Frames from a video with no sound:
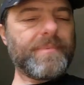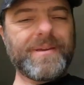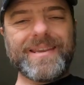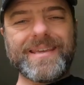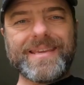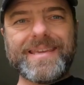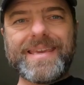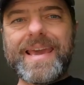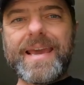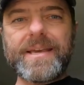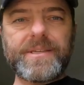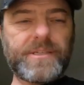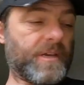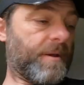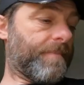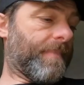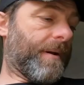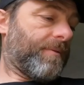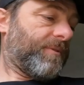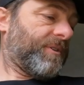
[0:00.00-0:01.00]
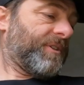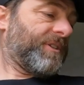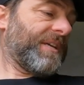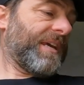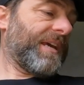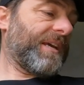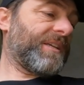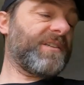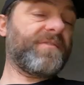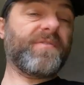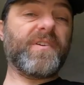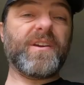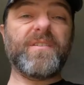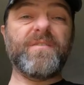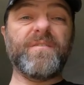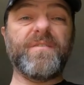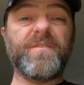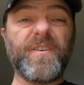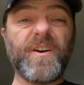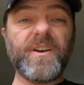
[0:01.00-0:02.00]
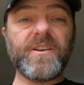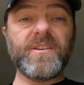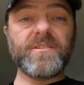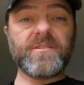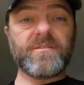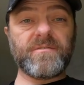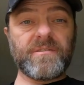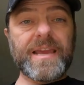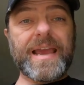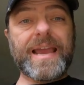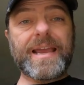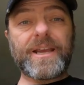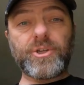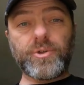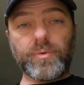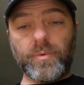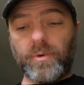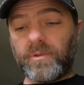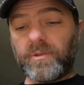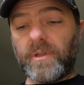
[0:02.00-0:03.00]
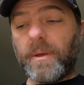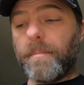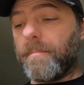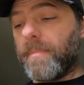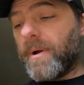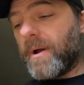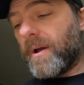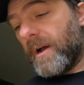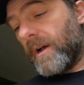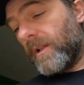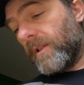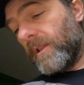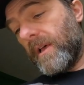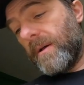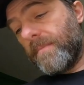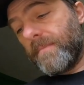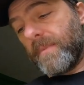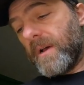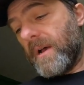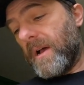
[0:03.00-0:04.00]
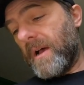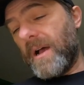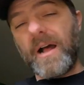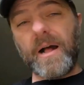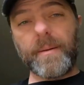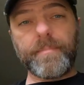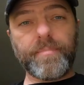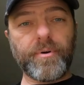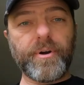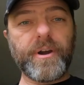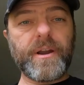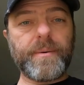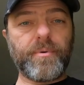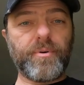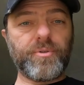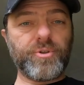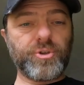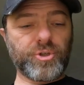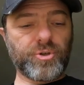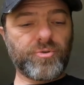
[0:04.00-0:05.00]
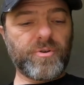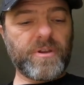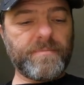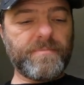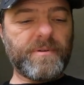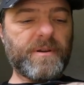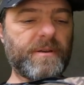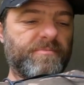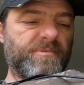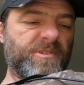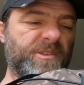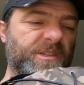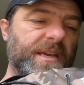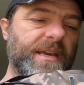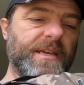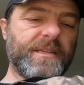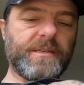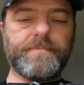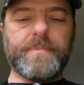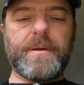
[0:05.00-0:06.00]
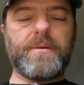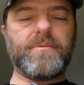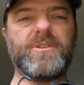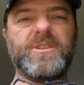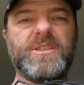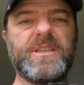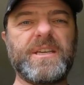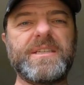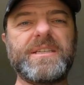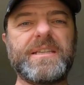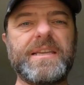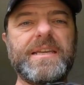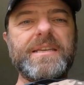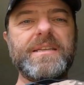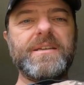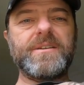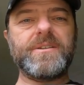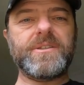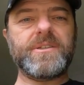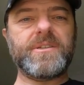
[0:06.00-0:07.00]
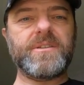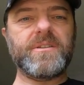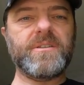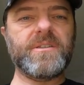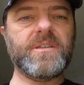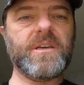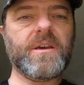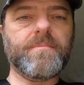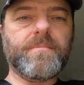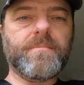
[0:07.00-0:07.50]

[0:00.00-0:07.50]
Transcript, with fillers: I'm gonna guess at about 6. If I can find the actual number, I'll put it up on the screen, but I'd say it's about 6 liters, and